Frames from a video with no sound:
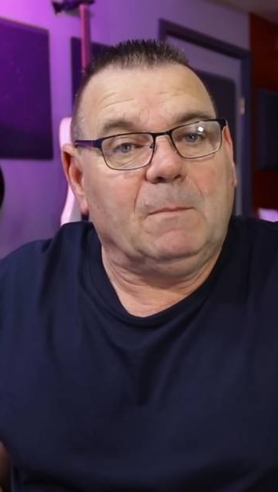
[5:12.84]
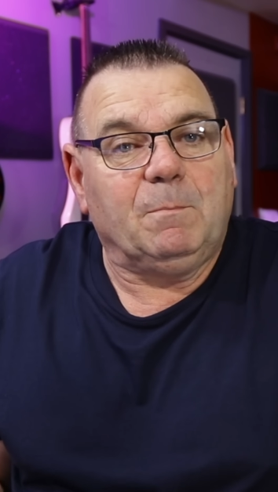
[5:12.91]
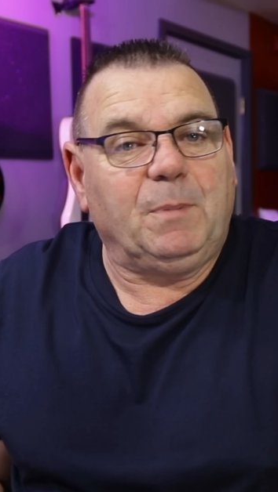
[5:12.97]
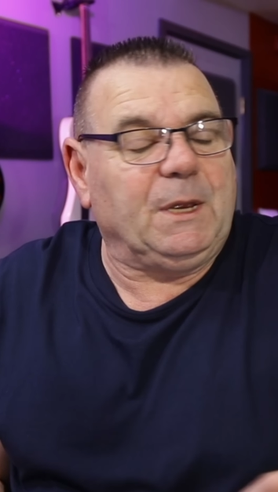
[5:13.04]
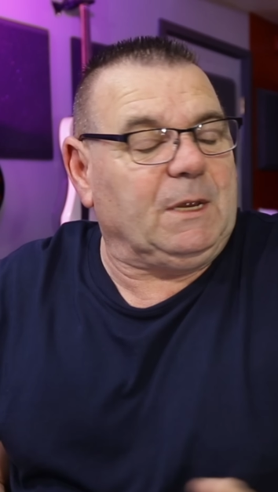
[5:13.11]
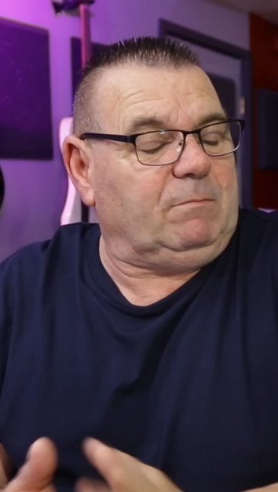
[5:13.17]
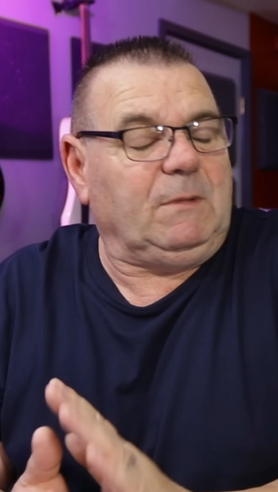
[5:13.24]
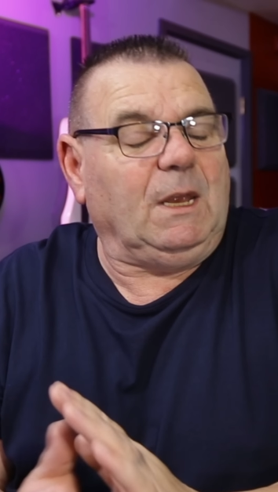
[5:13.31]

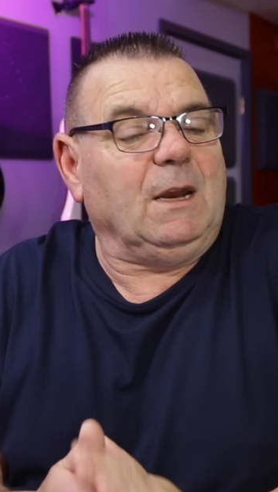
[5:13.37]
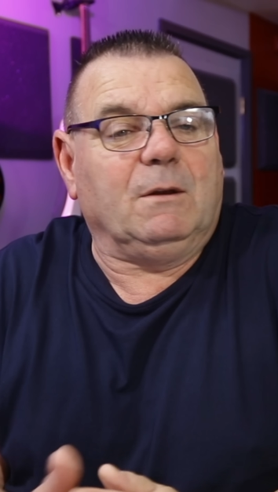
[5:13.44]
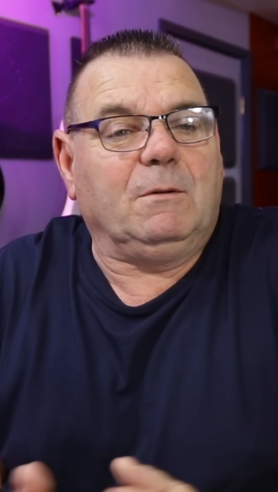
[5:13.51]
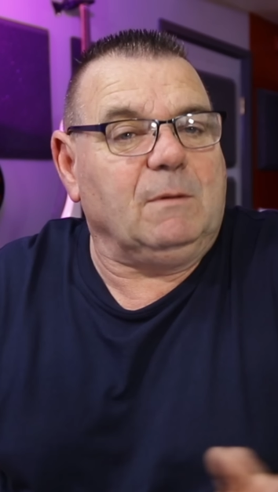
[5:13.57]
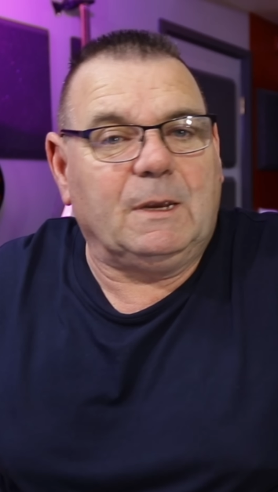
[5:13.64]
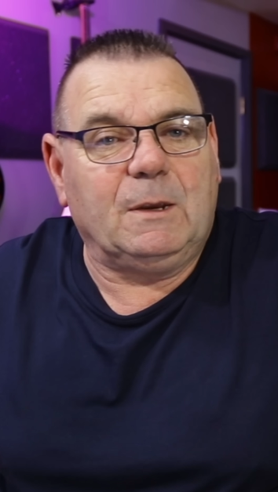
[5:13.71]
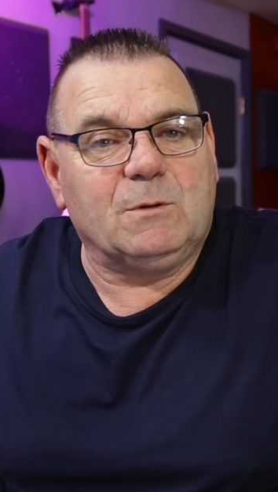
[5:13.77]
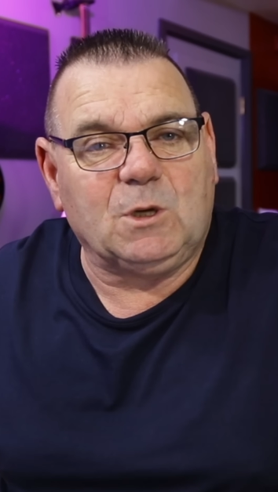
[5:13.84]
But, you
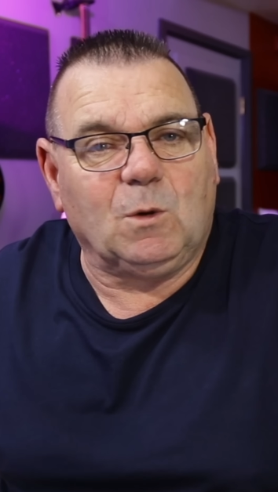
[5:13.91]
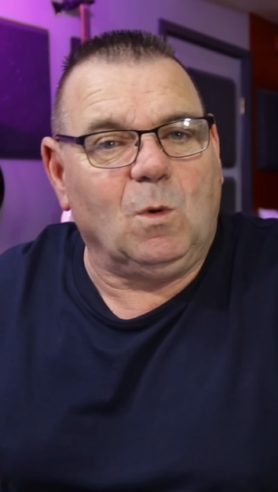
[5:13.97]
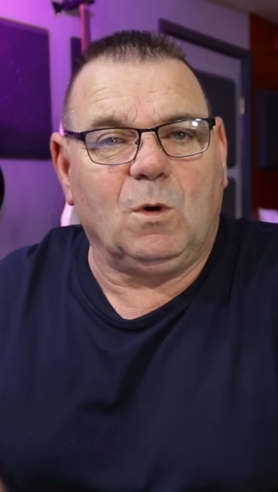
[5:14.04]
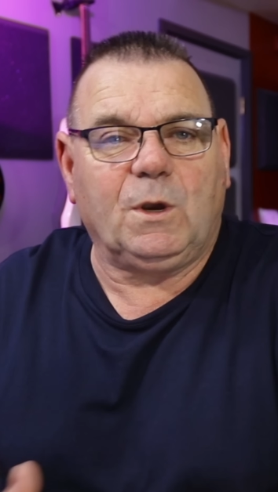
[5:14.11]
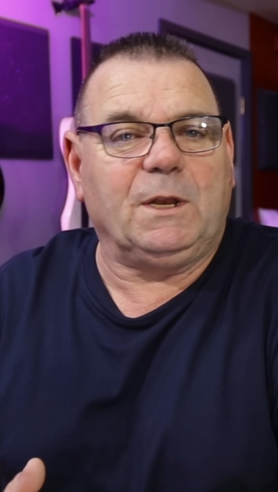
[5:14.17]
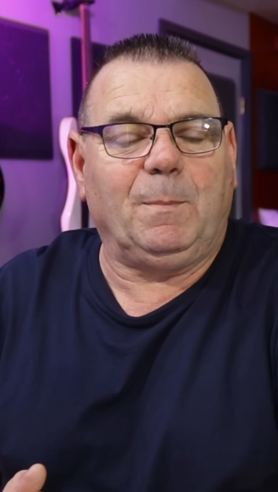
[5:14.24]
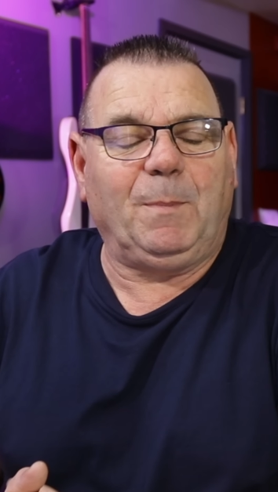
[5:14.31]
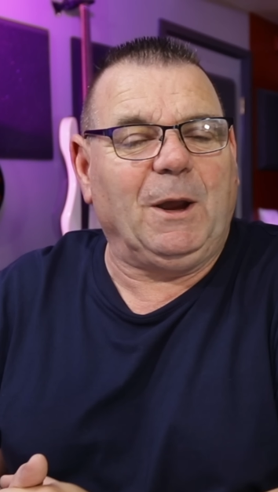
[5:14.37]
know, it was a
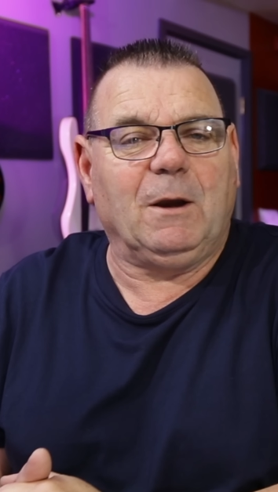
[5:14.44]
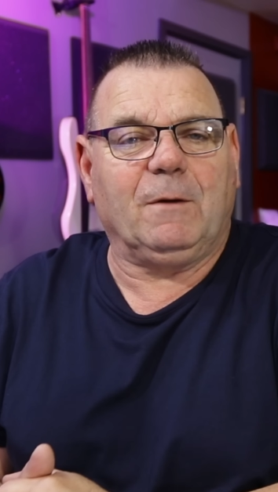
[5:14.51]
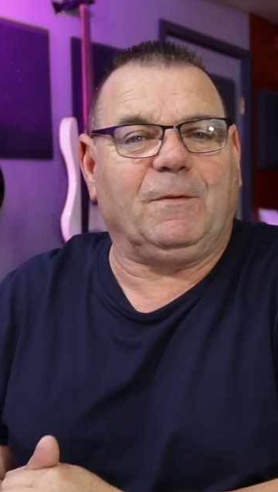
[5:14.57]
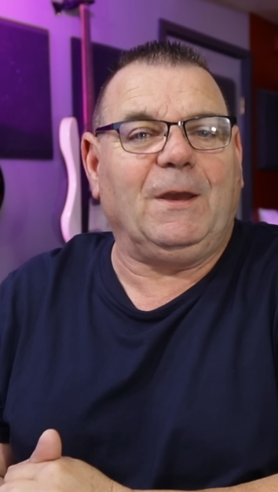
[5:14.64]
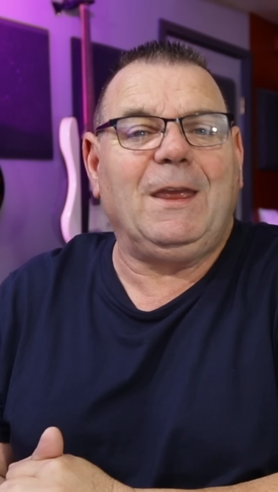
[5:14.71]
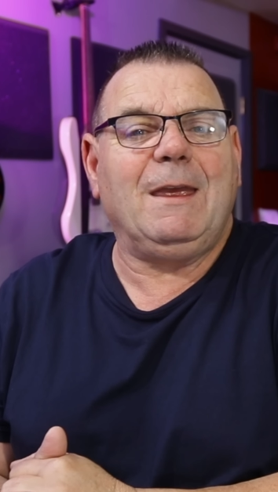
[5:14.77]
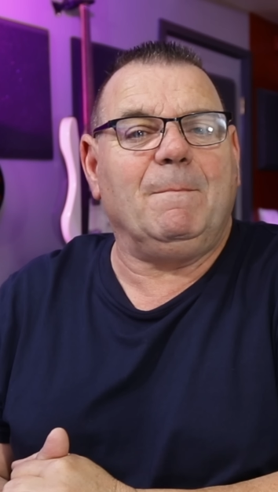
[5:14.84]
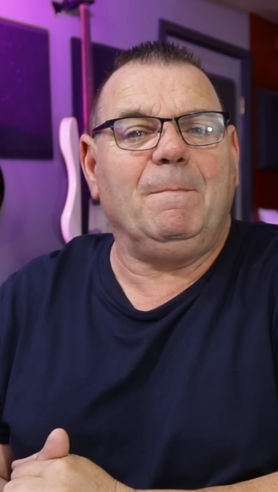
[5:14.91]
walk in the park for
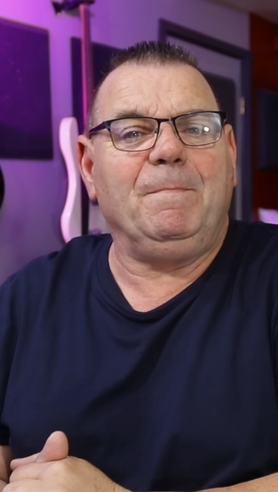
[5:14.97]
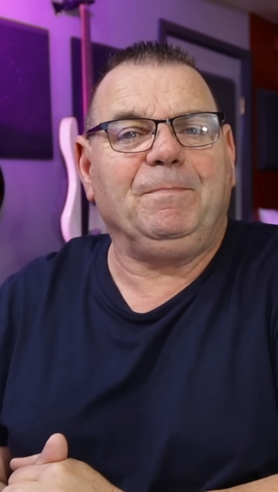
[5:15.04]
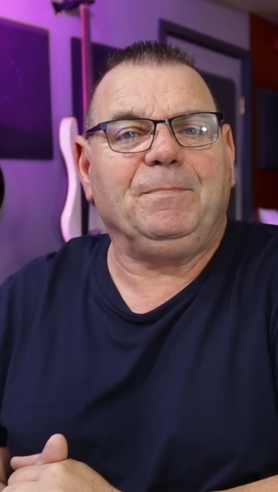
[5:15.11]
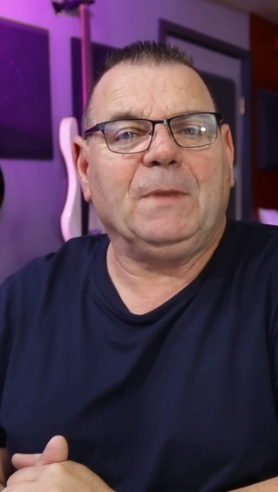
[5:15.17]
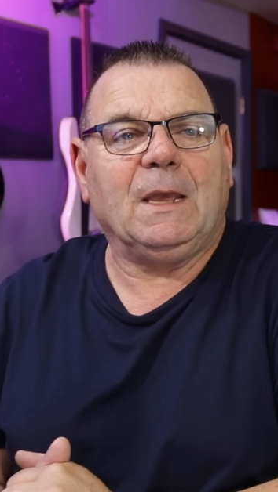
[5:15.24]
him.